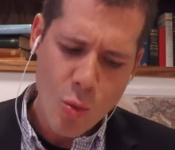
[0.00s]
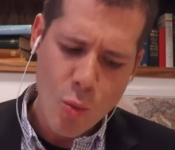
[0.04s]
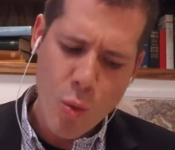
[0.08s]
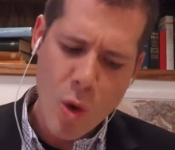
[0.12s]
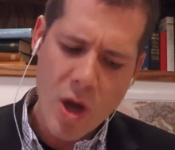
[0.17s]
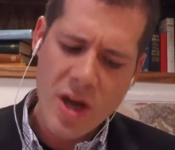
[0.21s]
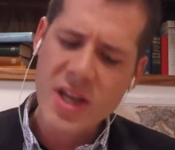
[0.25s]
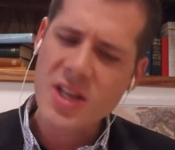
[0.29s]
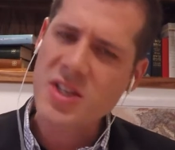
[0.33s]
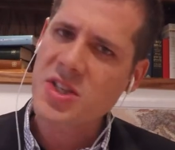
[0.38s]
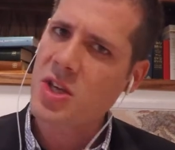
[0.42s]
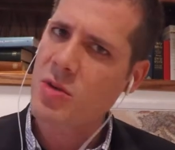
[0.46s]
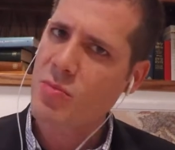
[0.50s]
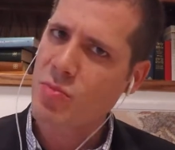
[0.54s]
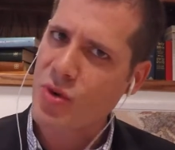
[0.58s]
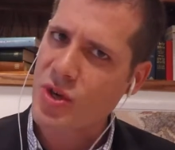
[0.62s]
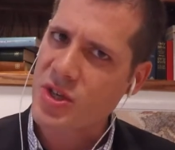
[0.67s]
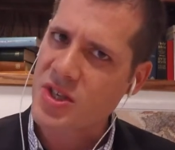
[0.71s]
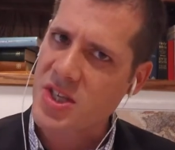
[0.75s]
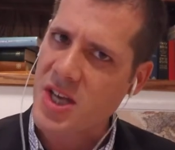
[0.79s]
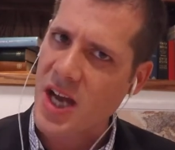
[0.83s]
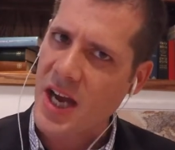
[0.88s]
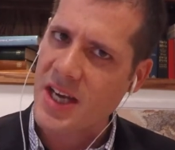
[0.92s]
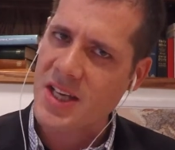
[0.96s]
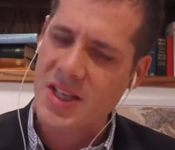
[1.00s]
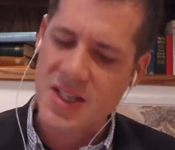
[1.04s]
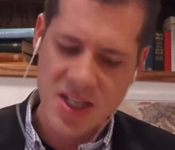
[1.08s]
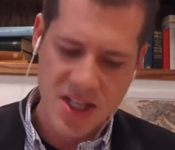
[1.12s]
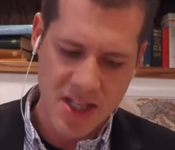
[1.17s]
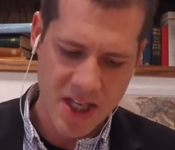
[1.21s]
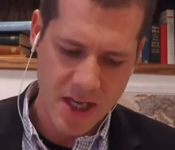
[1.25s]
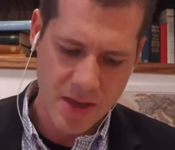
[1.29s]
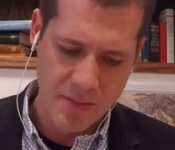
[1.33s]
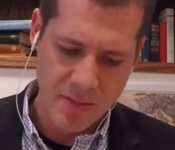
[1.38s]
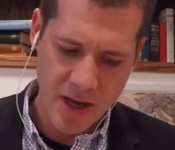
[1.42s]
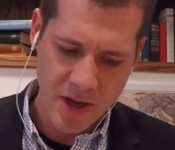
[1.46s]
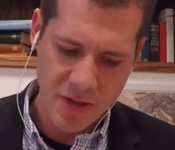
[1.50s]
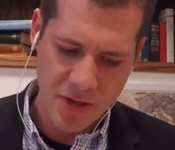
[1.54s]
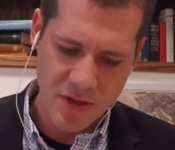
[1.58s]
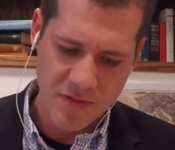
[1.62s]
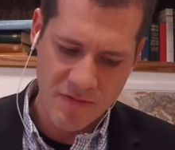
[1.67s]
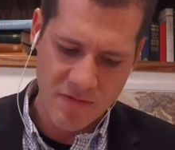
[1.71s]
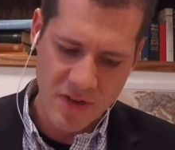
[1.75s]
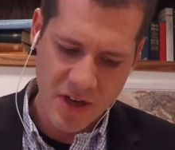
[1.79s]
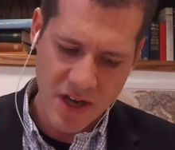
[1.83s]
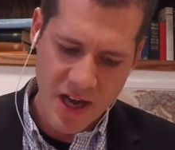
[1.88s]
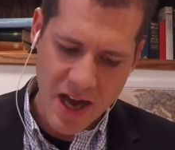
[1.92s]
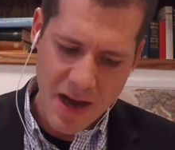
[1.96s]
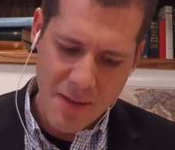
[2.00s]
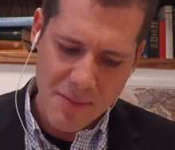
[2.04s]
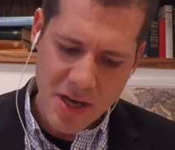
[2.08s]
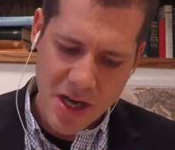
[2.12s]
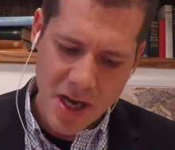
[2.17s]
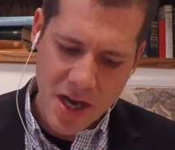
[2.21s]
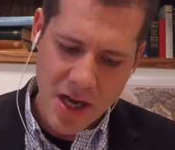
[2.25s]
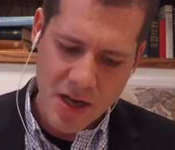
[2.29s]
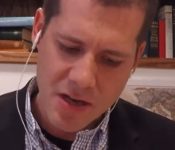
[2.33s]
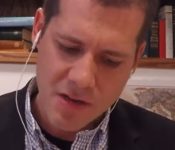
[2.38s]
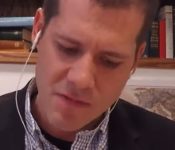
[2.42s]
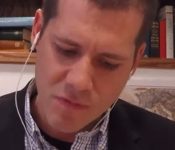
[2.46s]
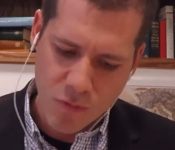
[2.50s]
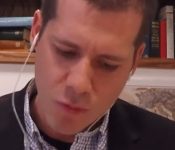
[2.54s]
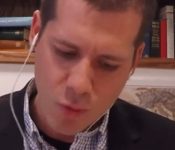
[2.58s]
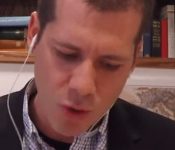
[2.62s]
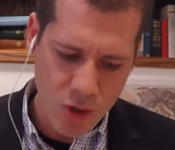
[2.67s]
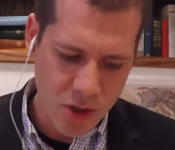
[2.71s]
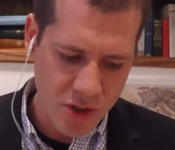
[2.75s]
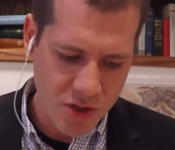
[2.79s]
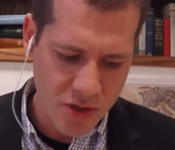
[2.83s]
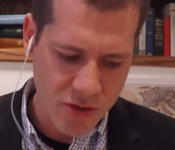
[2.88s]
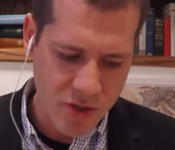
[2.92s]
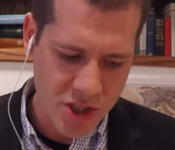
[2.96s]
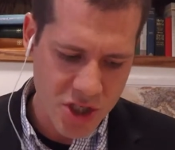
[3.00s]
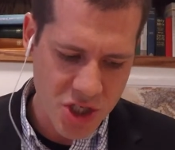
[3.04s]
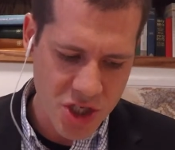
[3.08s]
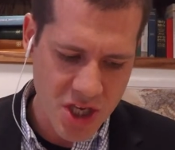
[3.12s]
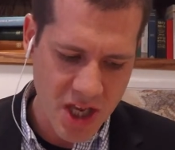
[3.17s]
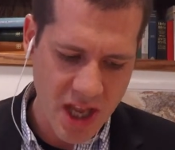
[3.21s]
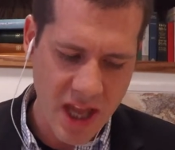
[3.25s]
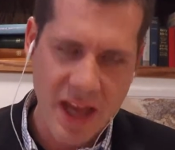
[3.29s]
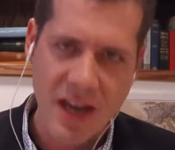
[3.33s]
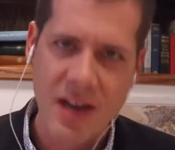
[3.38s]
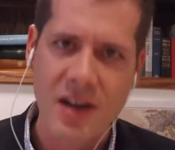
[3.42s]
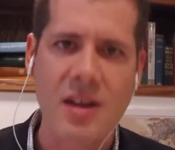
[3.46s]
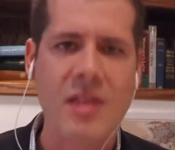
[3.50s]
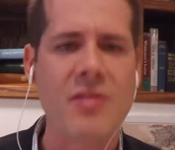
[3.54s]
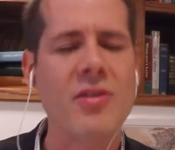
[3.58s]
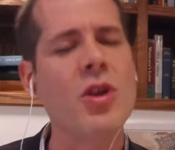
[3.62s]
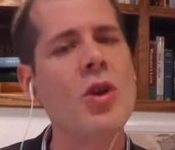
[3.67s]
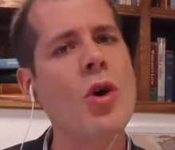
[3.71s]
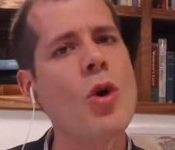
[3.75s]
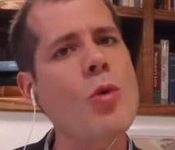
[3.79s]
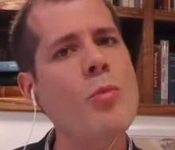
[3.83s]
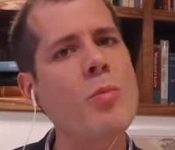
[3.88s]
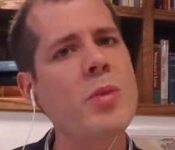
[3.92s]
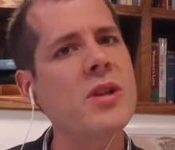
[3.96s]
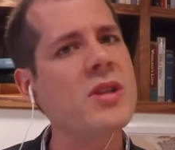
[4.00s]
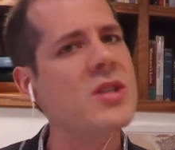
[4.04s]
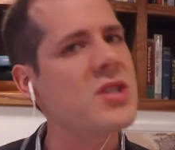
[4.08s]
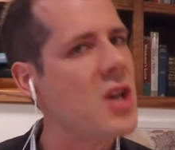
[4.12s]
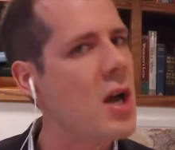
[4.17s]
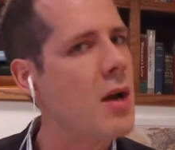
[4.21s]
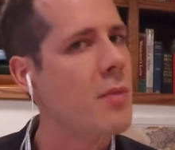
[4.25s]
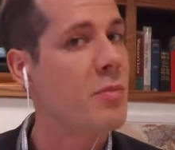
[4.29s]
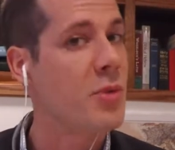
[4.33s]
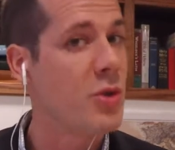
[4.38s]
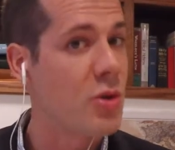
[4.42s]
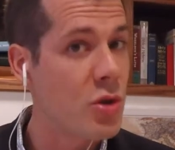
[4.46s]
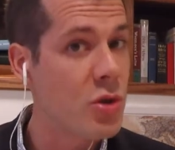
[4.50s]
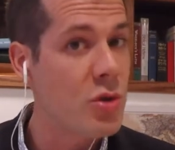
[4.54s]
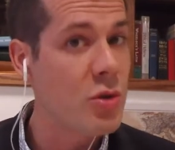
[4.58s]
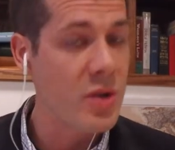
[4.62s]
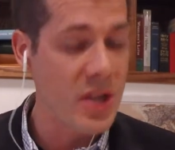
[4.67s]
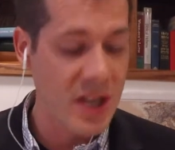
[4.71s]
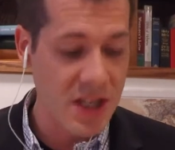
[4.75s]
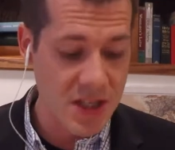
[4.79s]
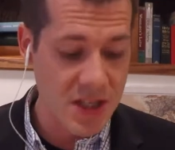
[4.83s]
What is it precisely about the phenomenon of world Christianity that opens up new